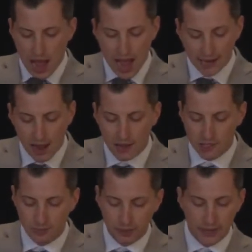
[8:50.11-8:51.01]
I
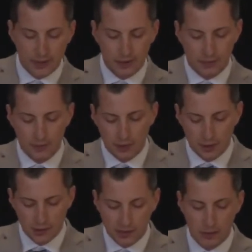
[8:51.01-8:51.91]
contemplated
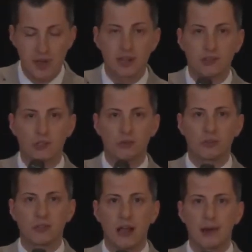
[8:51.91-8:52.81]
committing
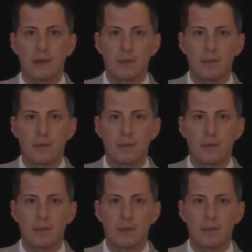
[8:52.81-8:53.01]
suicide.